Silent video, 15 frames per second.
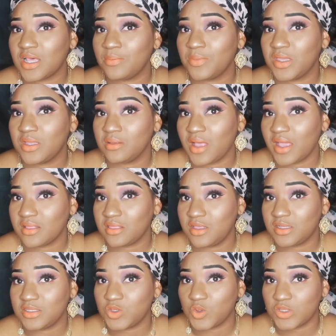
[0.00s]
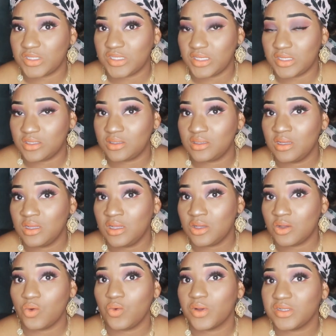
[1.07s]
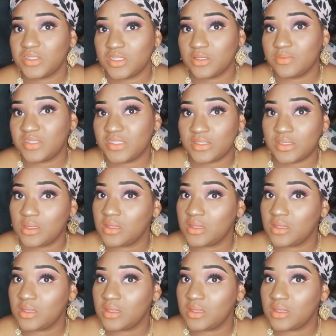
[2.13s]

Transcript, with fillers: I mean like the tortilla corn chips